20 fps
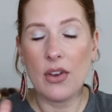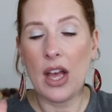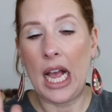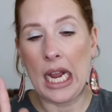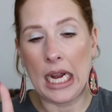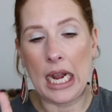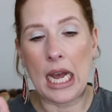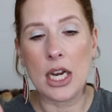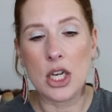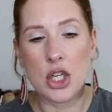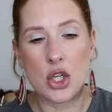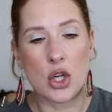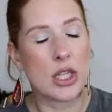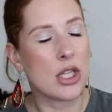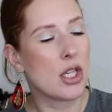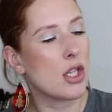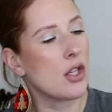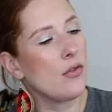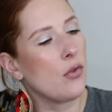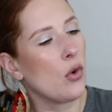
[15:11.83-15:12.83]
I got it during
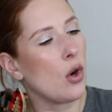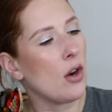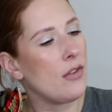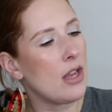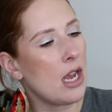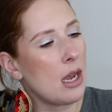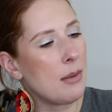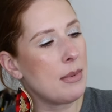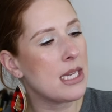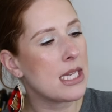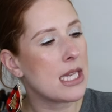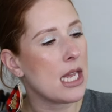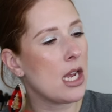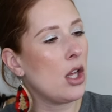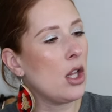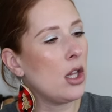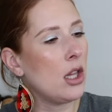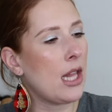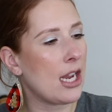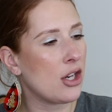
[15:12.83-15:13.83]
the Sephora VIB
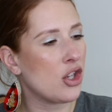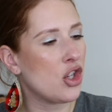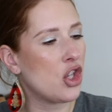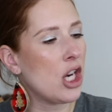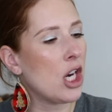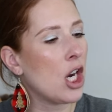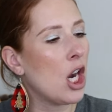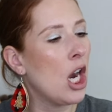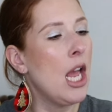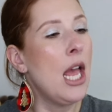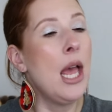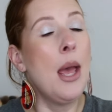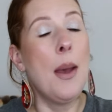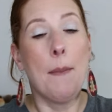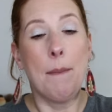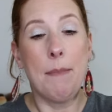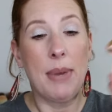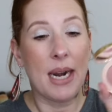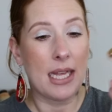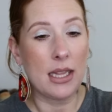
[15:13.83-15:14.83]
sale last year,
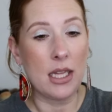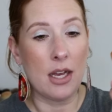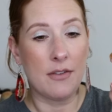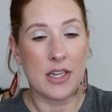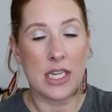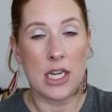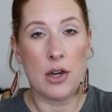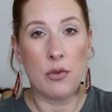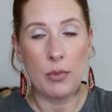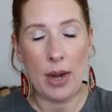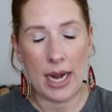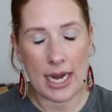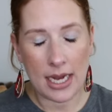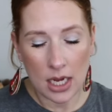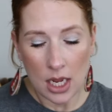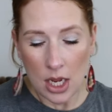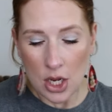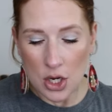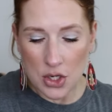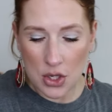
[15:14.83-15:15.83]
but I loved it,
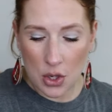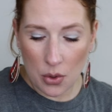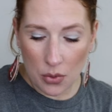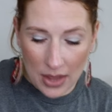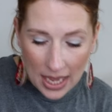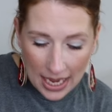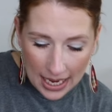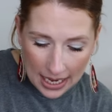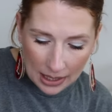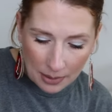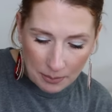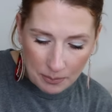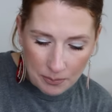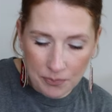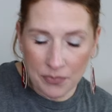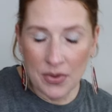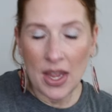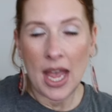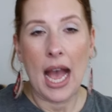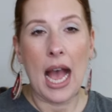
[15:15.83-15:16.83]
right? So then
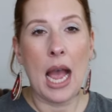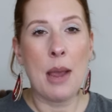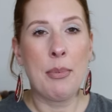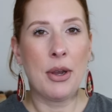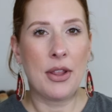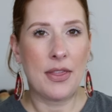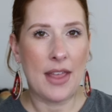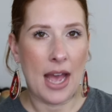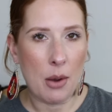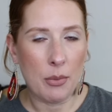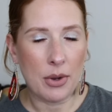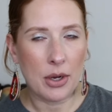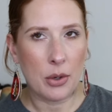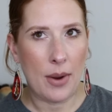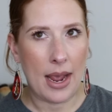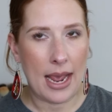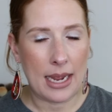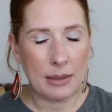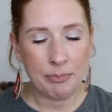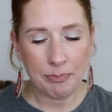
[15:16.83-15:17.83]
I put that one
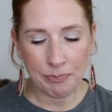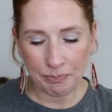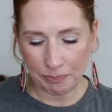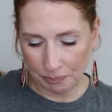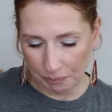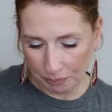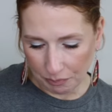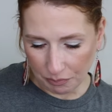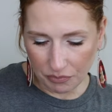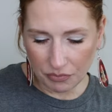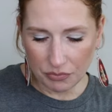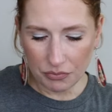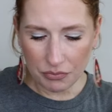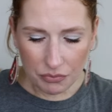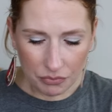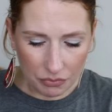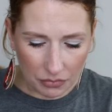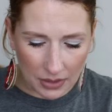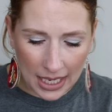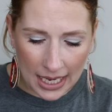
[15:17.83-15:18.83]
away
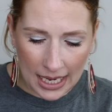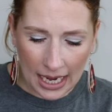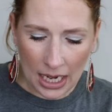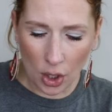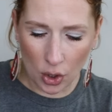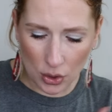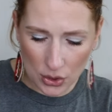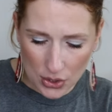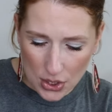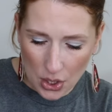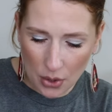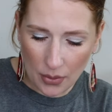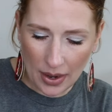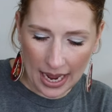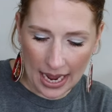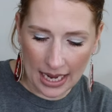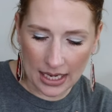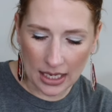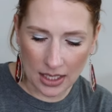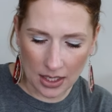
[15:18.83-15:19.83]
and I also
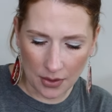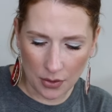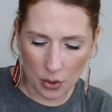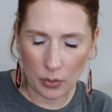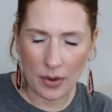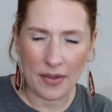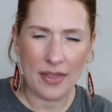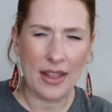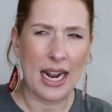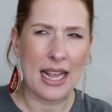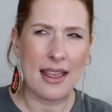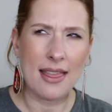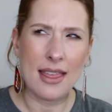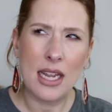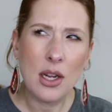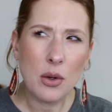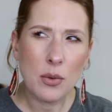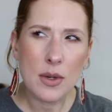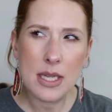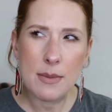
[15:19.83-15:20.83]
had another one that I
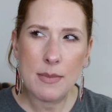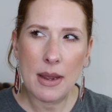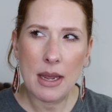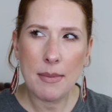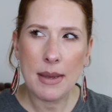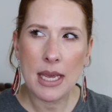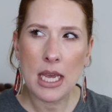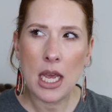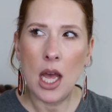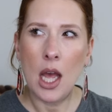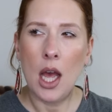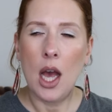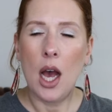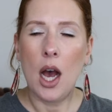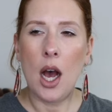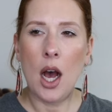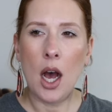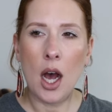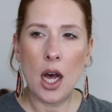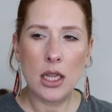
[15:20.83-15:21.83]
think was maybe
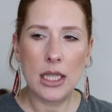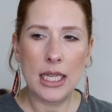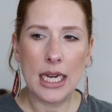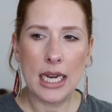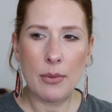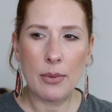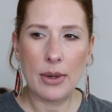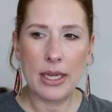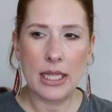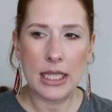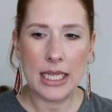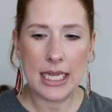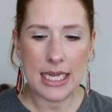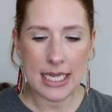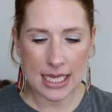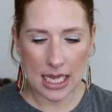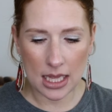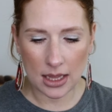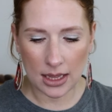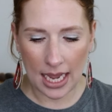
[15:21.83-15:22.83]
a holiday
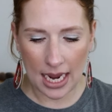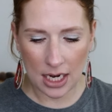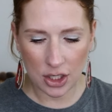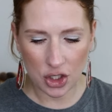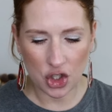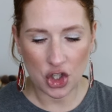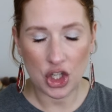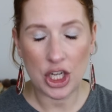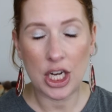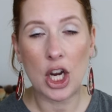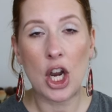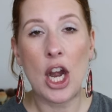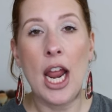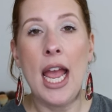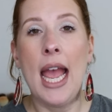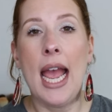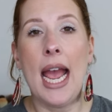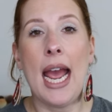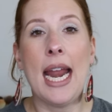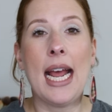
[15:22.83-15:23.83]
release last year.
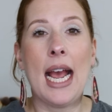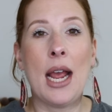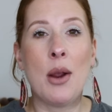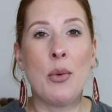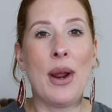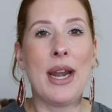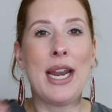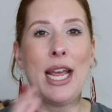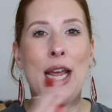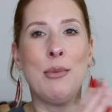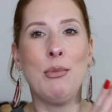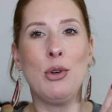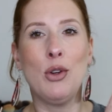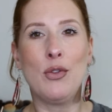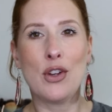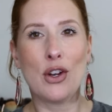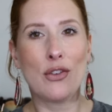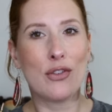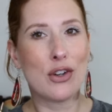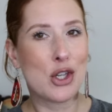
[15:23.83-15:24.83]
And I went and
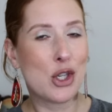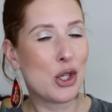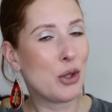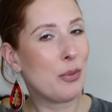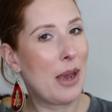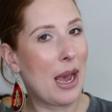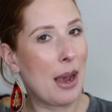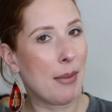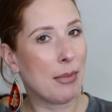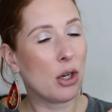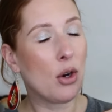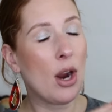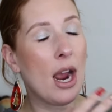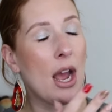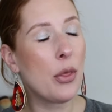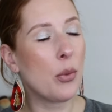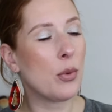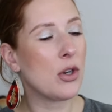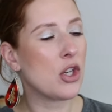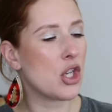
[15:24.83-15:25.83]
moved over to Pat
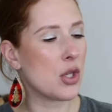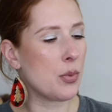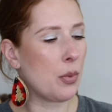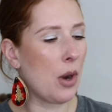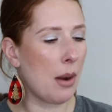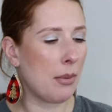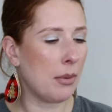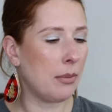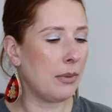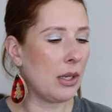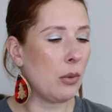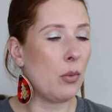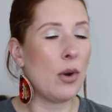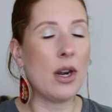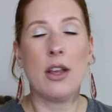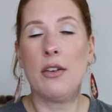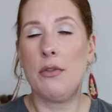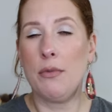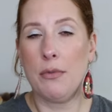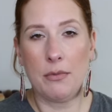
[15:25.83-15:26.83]
McGrath, which is probably
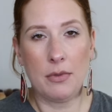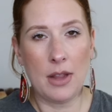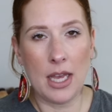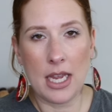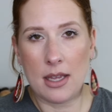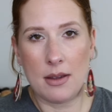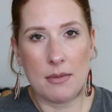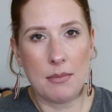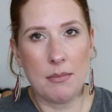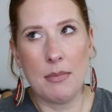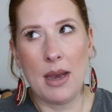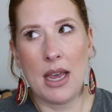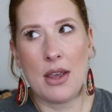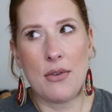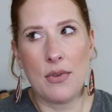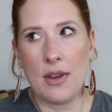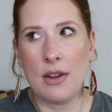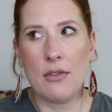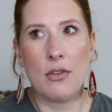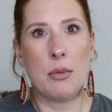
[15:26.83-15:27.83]
one of like my
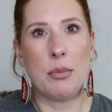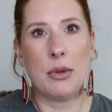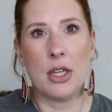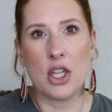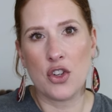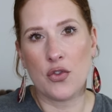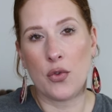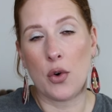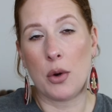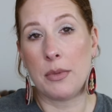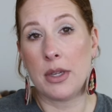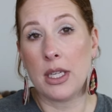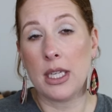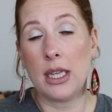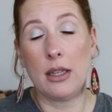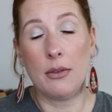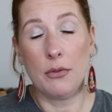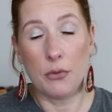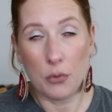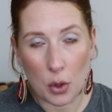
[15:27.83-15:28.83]
favorite blush
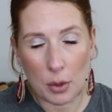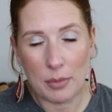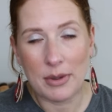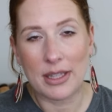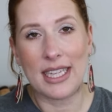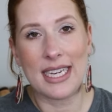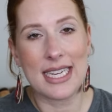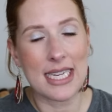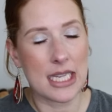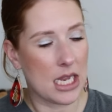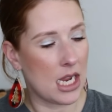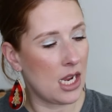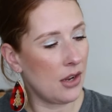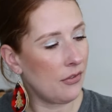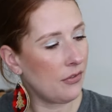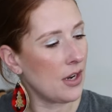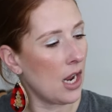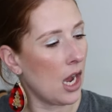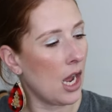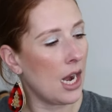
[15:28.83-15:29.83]
formula formulas,
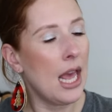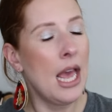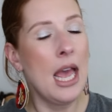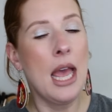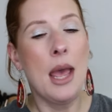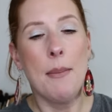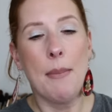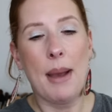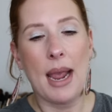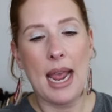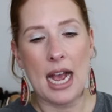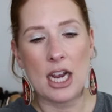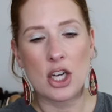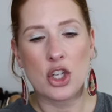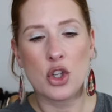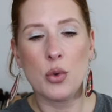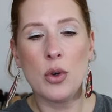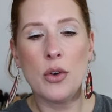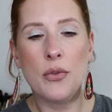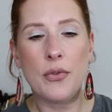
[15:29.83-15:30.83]
if not my
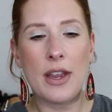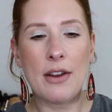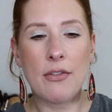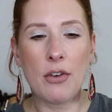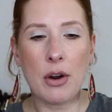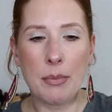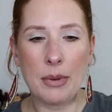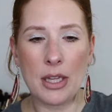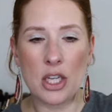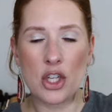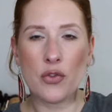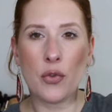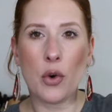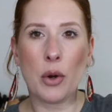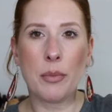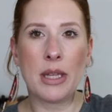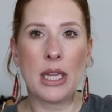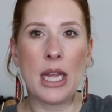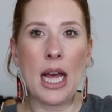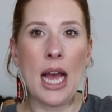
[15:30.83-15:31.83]
actual favorite blush
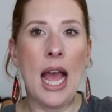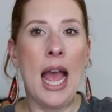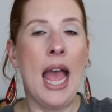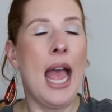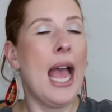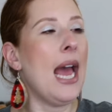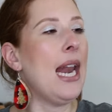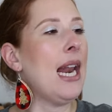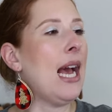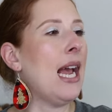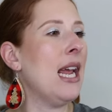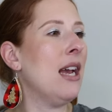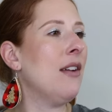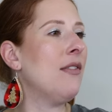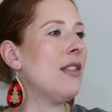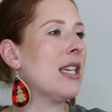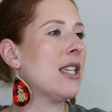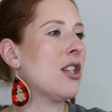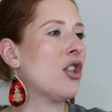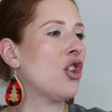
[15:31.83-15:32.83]
formula. And I
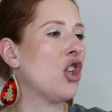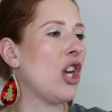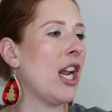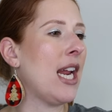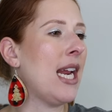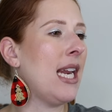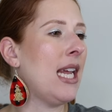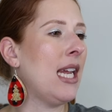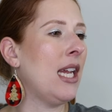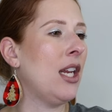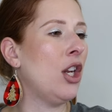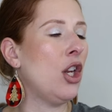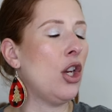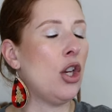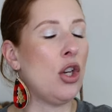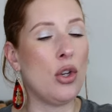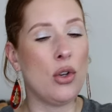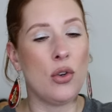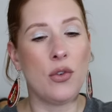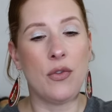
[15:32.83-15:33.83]
have this shade
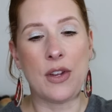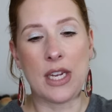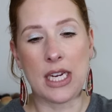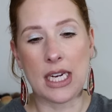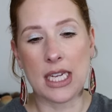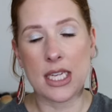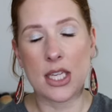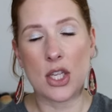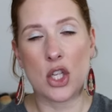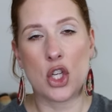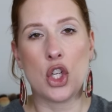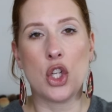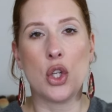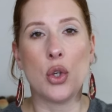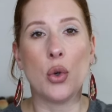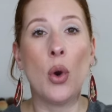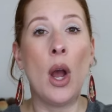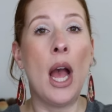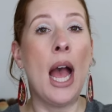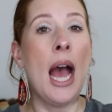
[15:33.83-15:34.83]
in Nude Venus
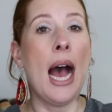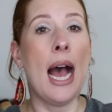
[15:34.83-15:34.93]
too.